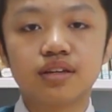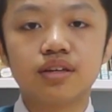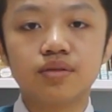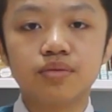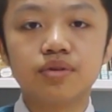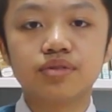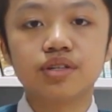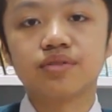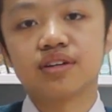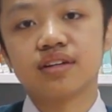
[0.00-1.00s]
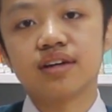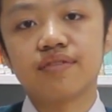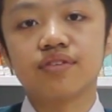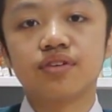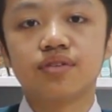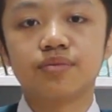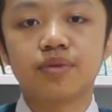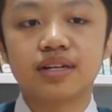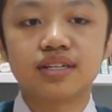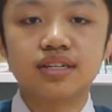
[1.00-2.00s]
you will do it after you
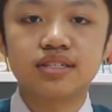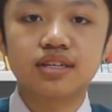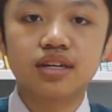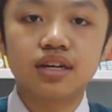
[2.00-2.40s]
practice.